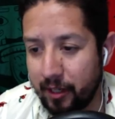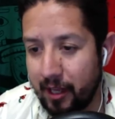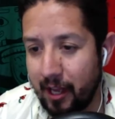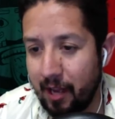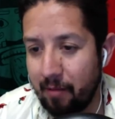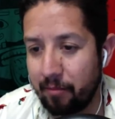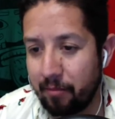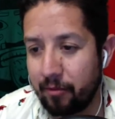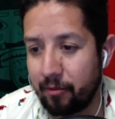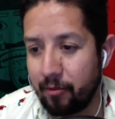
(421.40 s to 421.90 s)

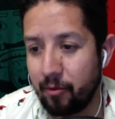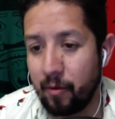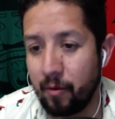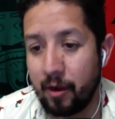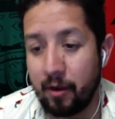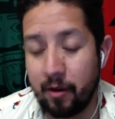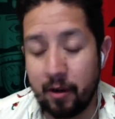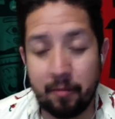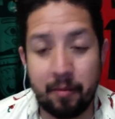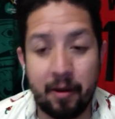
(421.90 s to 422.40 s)
came through,
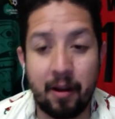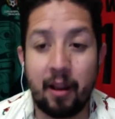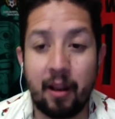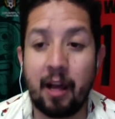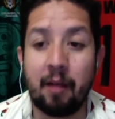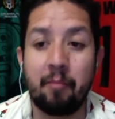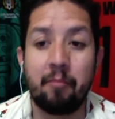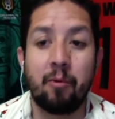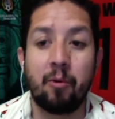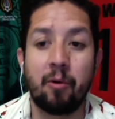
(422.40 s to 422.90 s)
it could have been a
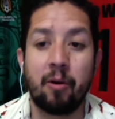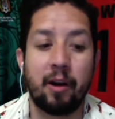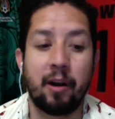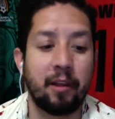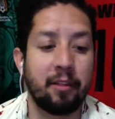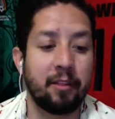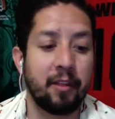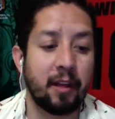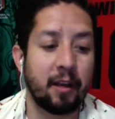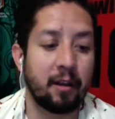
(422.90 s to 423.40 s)
lot more, and I
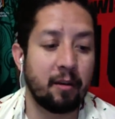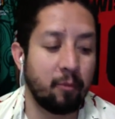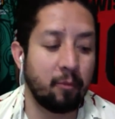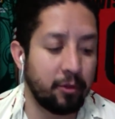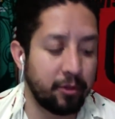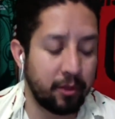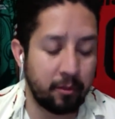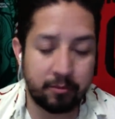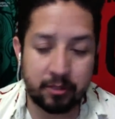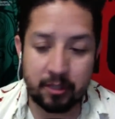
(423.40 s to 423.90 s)
think
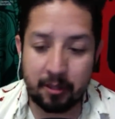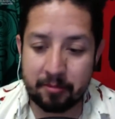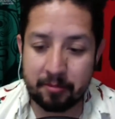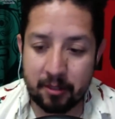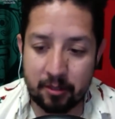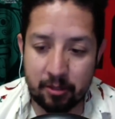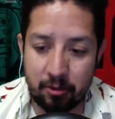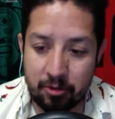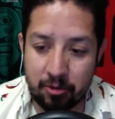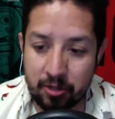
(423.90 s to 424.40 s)
with the
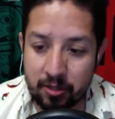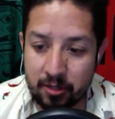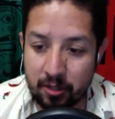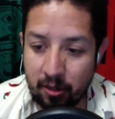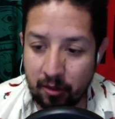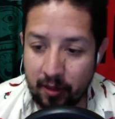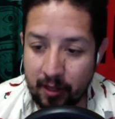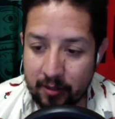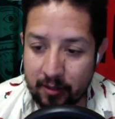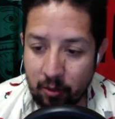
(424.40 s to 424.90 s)
substitutions and
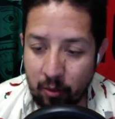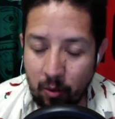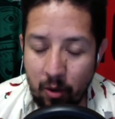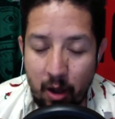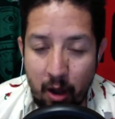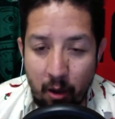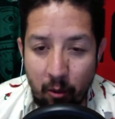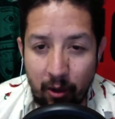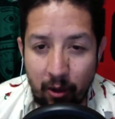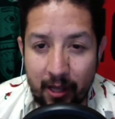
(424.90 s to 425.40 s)
all that. So
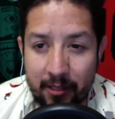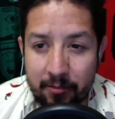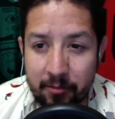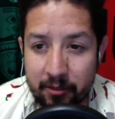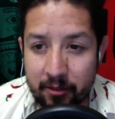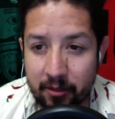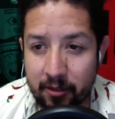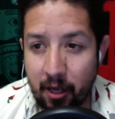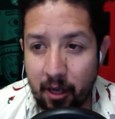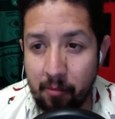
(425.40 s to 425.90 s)
I'll ask
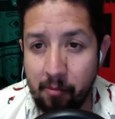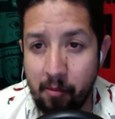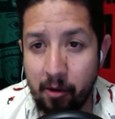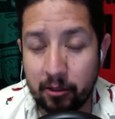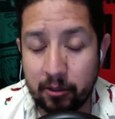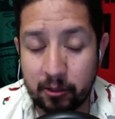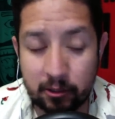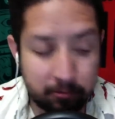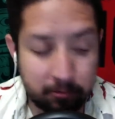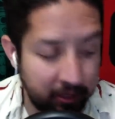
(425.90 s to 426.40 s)
Mr. Tom
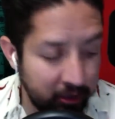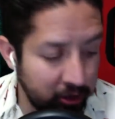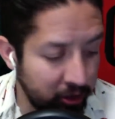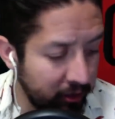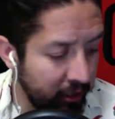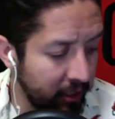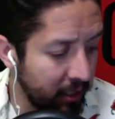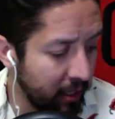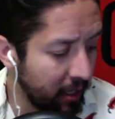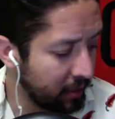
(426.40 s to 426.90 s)
Marshall,
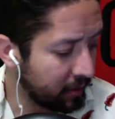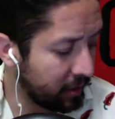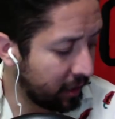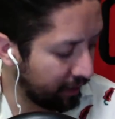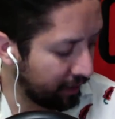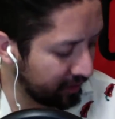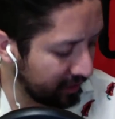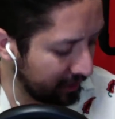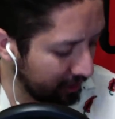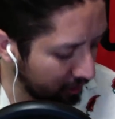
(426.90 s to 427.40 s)
especially to
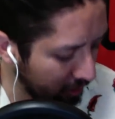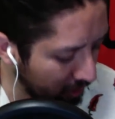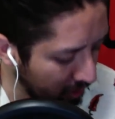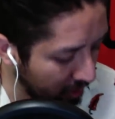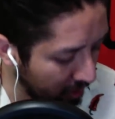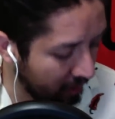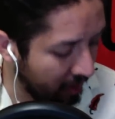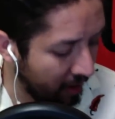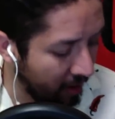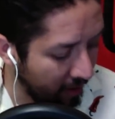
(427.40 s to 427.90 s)
give us a little
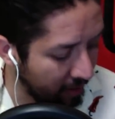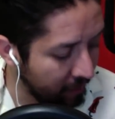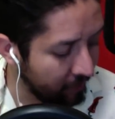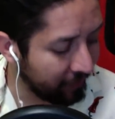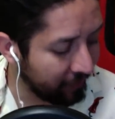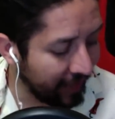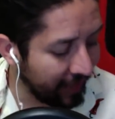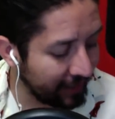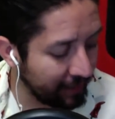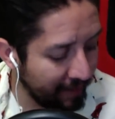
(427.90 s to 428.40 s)
look
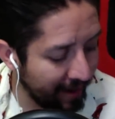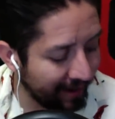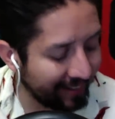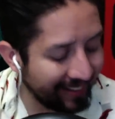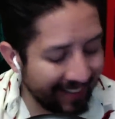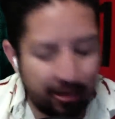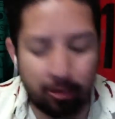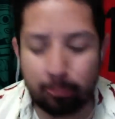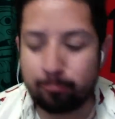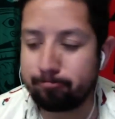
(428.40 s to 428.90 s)
on Tata
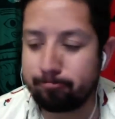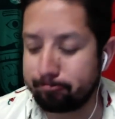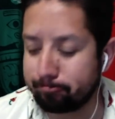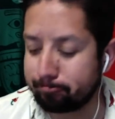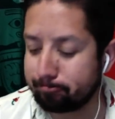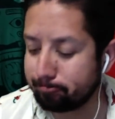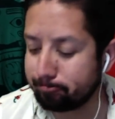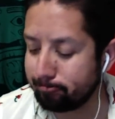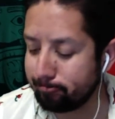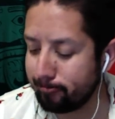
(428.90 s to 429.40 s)
Martino,
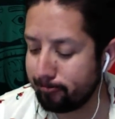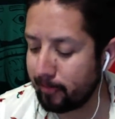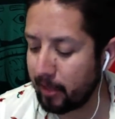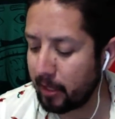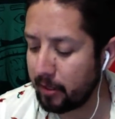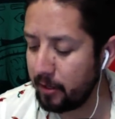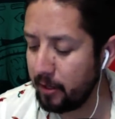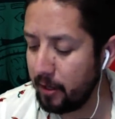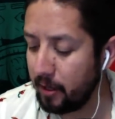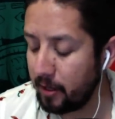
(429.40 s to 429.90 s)

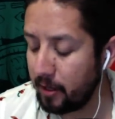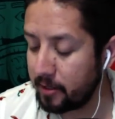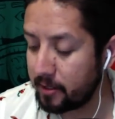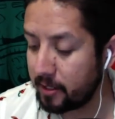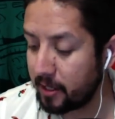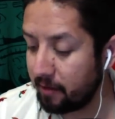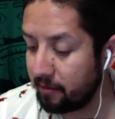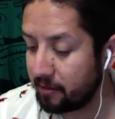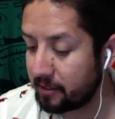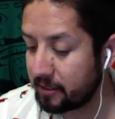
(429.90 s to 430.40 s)
to
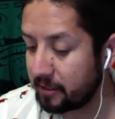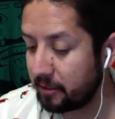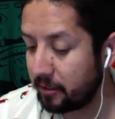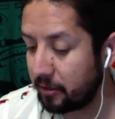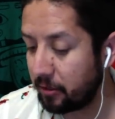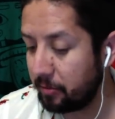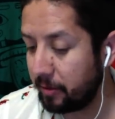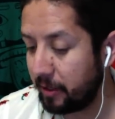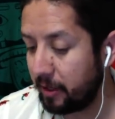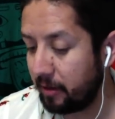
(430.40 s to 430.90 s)
give us a
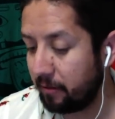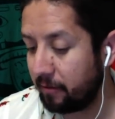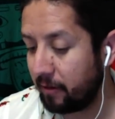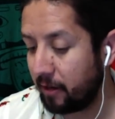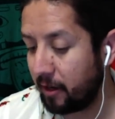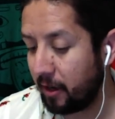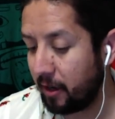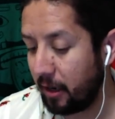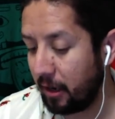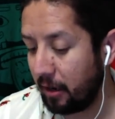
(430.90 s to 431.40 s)
little bit
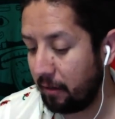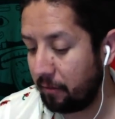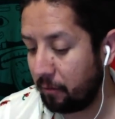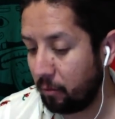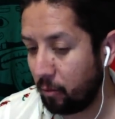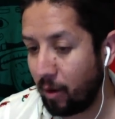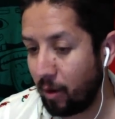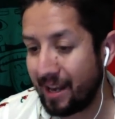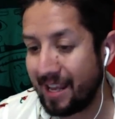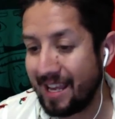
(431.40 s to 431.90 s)
of
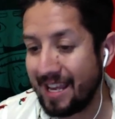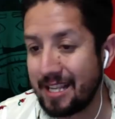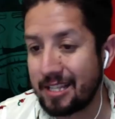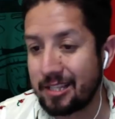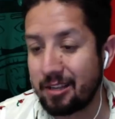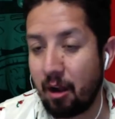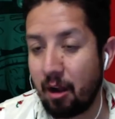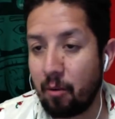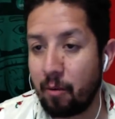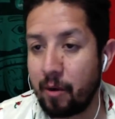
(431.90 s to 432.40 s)
what he
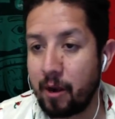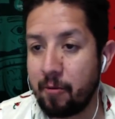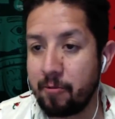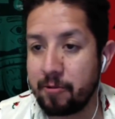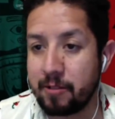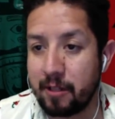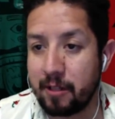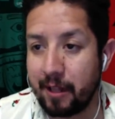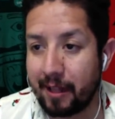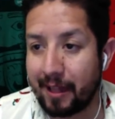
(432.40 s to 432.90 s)
saw when he
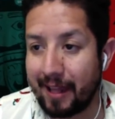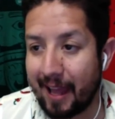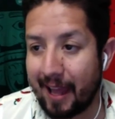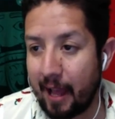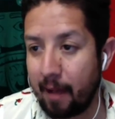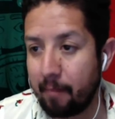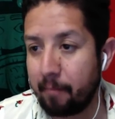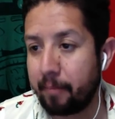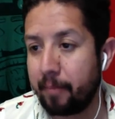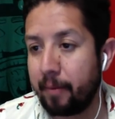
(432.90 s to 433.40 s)
was in the
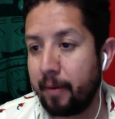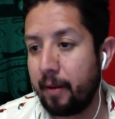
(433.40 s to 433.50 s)
camp.